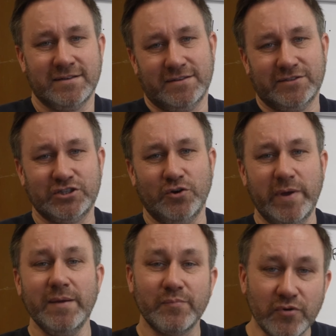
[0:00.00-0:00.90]
So
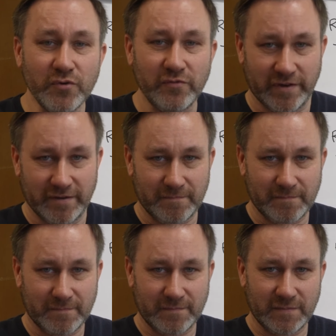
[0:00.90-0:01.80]
we improve it,
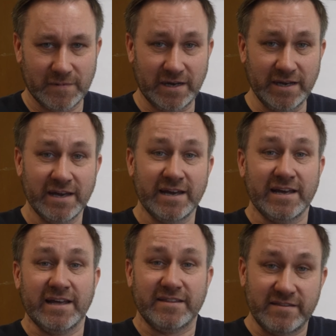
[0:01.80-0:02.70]
okay?
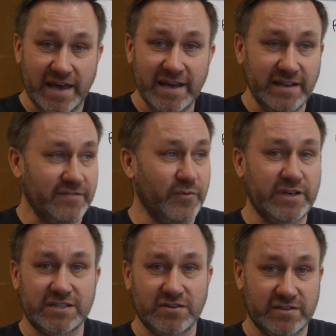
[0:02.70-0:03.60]
Then if we
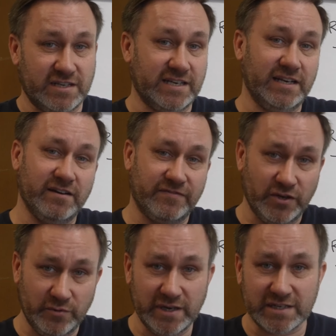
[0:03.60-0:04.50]
decide to sell it a
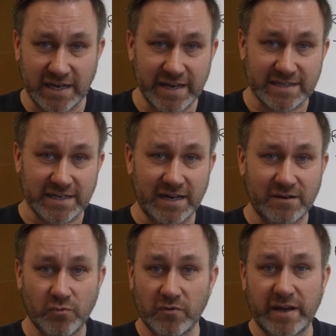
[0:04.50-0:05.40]
few years later,
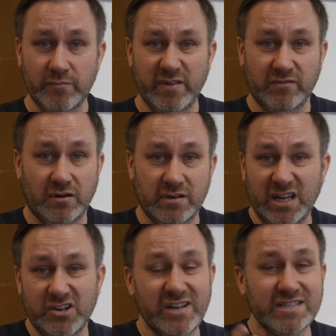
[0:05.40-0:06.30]
well, then we've got an
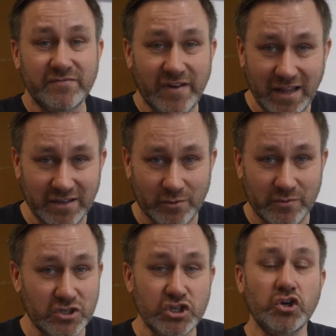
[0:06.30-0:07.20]
increase in value, and
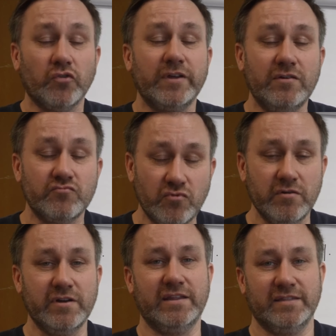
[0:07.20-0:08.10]
there's nothing
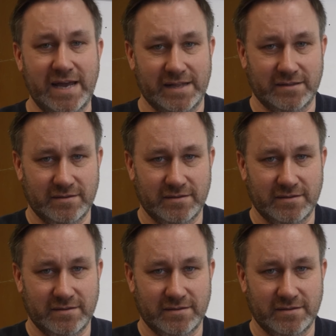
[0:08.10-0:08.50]
wrong in that.